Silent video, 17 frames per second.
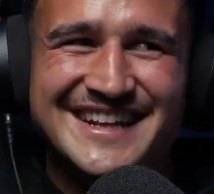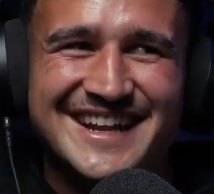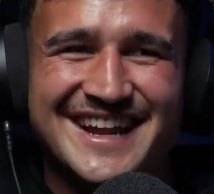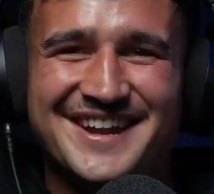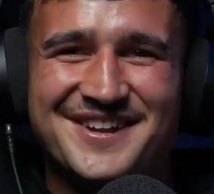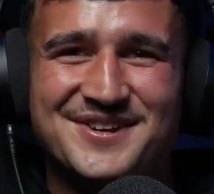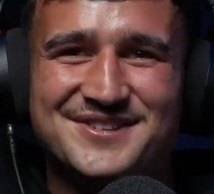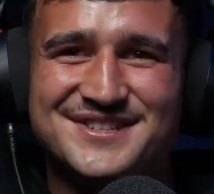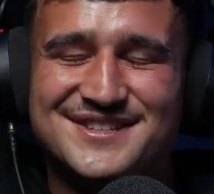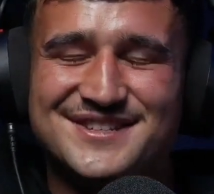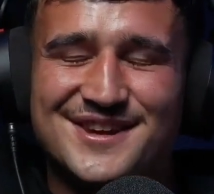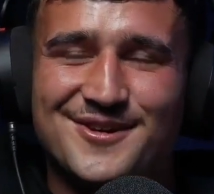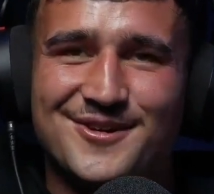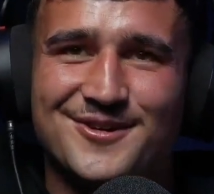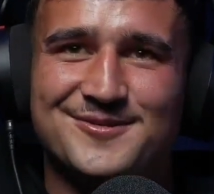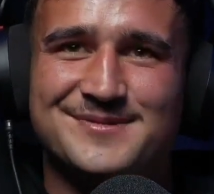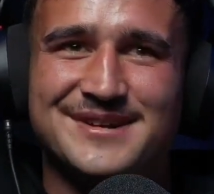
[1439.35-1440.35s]
And I was just like,
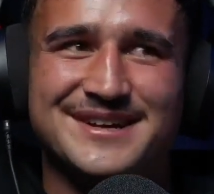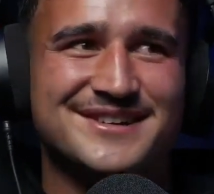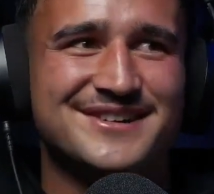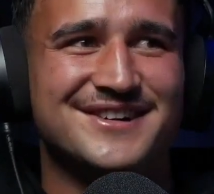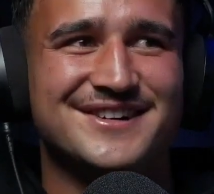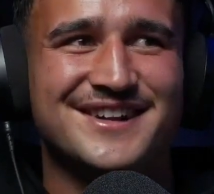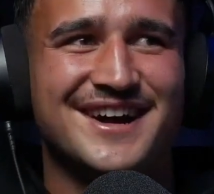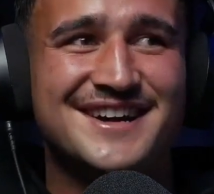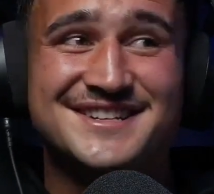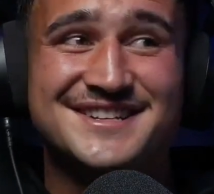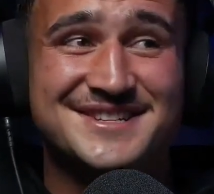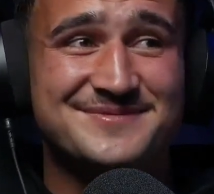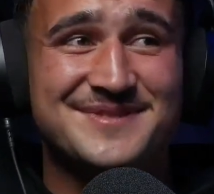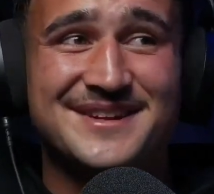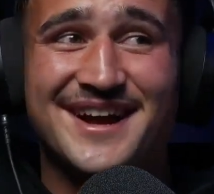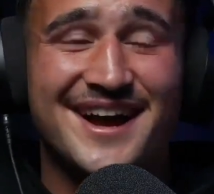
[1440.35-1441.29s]
oh my God. I used to just be